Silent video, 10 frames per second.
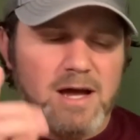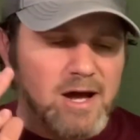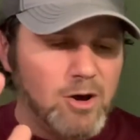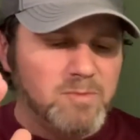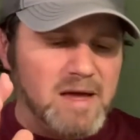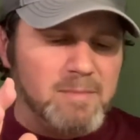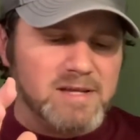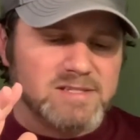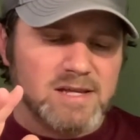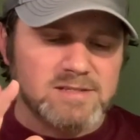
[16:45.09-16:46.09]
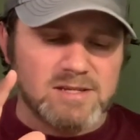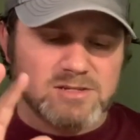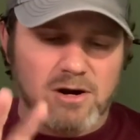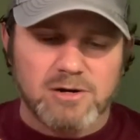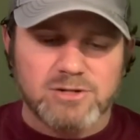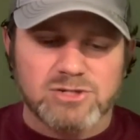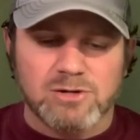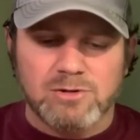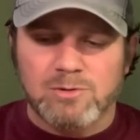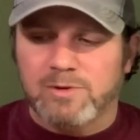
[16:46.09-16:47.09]
I hope that makes sense. It's hard to
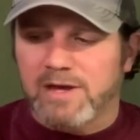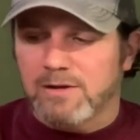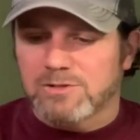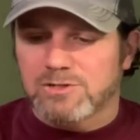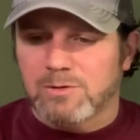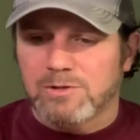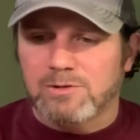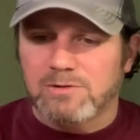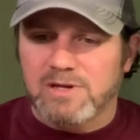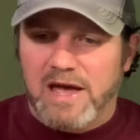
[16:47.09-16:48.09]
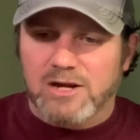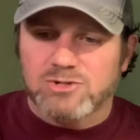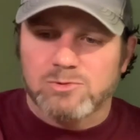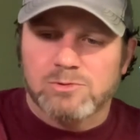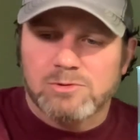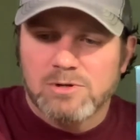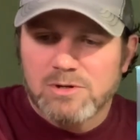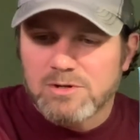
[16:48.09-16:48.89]
show you without showing you the actual,